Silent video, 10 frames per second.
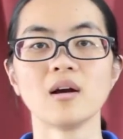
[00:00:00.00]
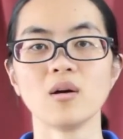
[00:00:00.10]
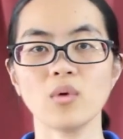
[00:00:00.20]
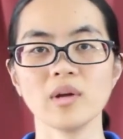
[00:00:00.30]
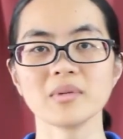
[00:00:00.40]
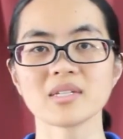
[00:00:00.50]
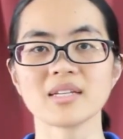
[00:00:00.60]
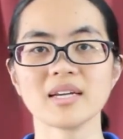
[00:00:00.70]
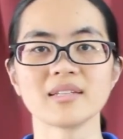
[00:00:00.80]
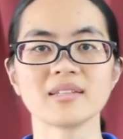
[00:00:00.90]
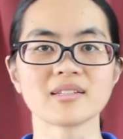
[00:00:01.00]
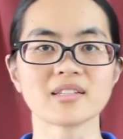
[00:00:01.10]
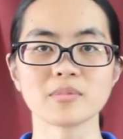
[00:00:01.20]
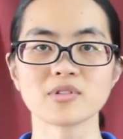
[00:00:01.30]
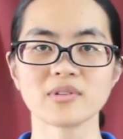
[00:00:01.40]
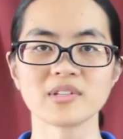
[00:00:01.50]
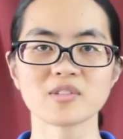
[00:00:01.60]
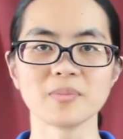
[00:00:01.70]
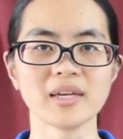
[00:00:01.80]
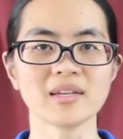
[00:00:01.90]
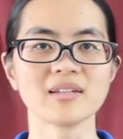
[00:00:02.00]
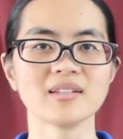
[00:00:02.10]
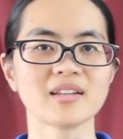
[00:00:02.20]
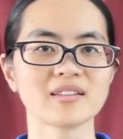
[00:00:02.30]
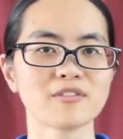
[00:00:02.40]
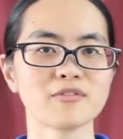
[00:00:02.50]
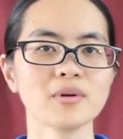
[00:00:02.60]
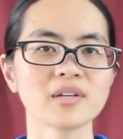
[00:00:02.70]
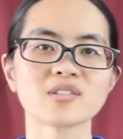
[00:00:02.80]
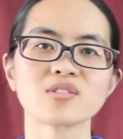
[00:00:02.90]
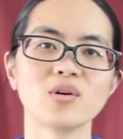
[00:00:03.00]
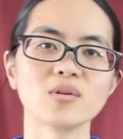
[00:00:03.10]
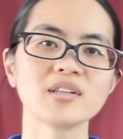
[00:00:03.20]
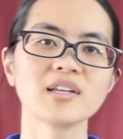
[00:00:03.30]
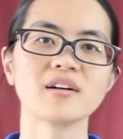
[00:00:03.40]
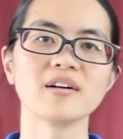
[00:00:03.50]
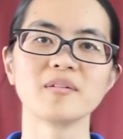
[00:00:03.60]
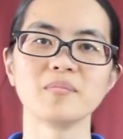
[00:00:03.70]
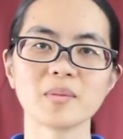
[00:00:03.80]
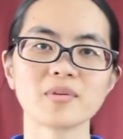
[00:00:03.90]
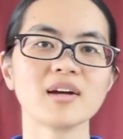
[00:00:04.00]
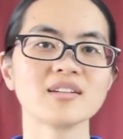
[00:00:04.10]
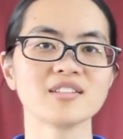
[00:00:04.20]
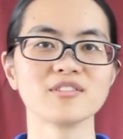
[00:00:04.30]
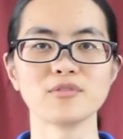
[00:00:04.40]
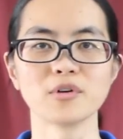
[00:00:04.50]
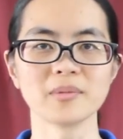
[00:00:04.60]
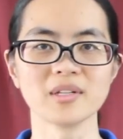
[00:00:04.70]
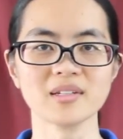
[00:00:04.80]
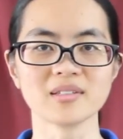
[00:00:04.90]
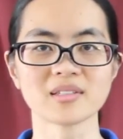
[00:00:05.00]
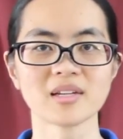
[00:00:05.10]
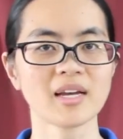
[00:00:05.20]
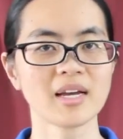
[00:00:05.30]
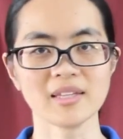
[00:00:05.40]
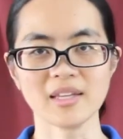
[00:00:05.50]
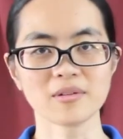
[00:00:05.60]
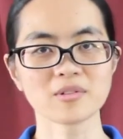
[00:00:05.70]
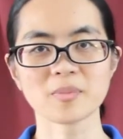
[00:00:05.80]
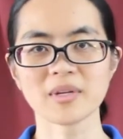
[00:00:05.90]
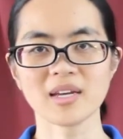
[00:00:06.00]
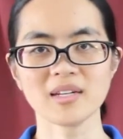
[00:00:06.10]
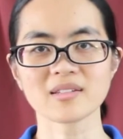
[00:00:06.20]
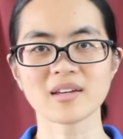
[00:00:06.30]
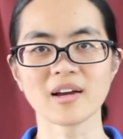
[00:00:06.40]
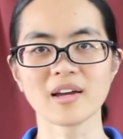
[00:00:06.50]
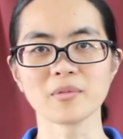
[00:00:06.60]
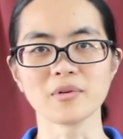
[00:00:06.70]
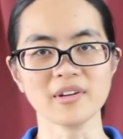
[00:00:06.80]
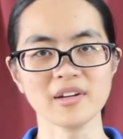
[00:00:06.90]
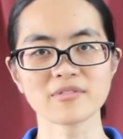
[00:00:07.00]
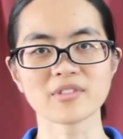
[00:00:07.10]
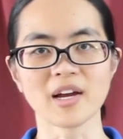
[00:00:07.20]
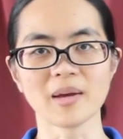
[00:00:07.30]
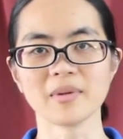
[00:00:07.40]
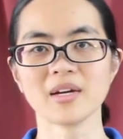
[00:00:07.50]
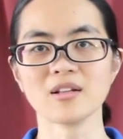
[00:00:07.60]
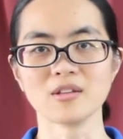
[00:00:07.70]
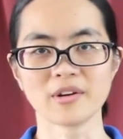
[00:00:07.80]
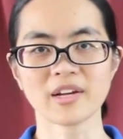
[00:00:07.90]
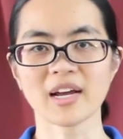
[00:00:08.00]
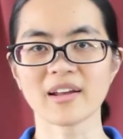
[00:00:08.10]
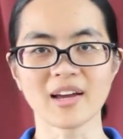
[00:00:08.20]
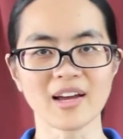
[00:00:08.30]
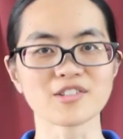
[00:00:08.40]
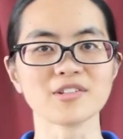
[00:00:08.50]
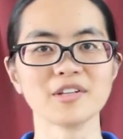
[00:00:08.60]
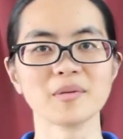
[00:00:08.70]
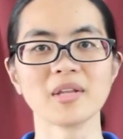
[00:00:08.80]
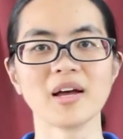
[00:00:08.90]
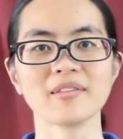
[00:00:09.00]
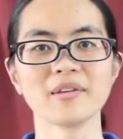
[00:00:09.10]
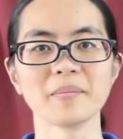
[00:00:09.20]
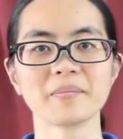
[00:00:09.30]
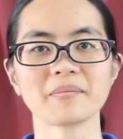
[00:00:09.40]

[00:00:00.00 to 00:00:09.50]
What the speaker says: One mistake that some students make is that they focus only on memorizing the formulas, and they don't spend any time or enough time learning how to actually apply them.